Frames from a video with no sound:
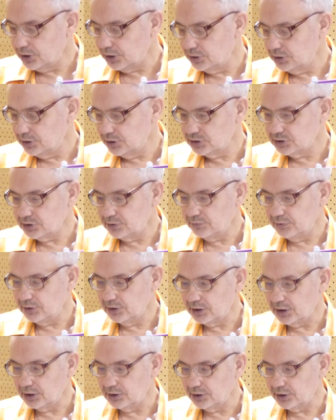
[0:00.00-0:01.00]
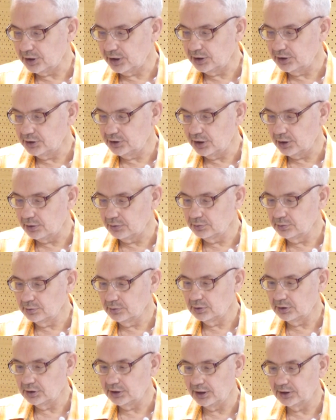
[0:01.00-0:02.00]
condition we can write down
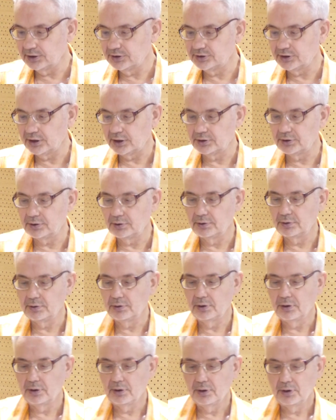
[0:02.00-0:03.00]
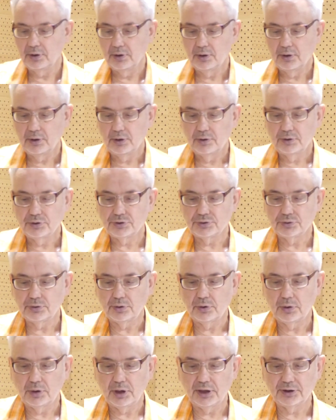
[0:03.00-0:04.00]
like that.
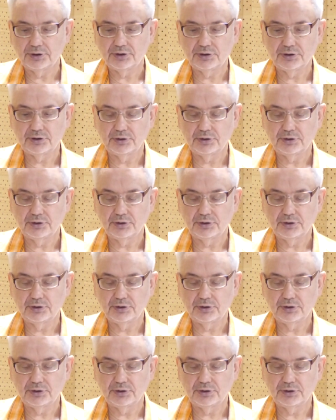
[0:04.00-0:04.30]
So